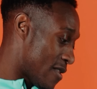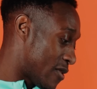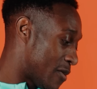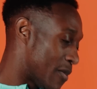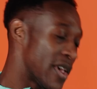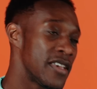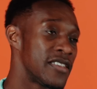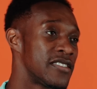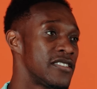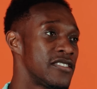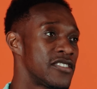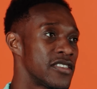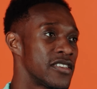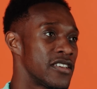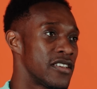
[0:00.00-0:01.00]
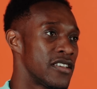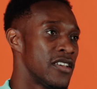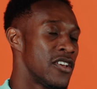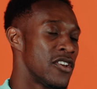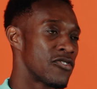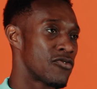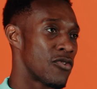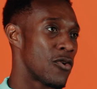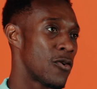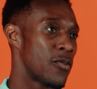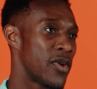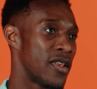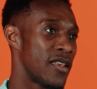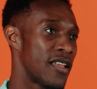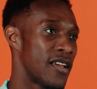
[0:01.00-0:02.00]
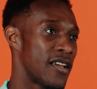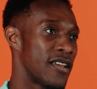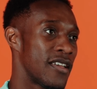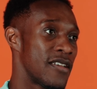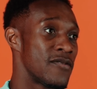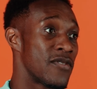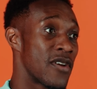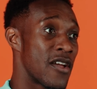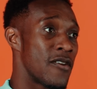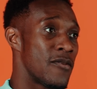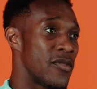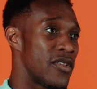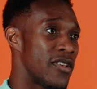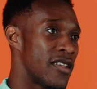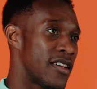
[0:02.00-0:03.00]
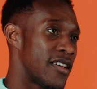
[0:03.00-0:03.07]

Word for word: It was amazing to grow up in that environment,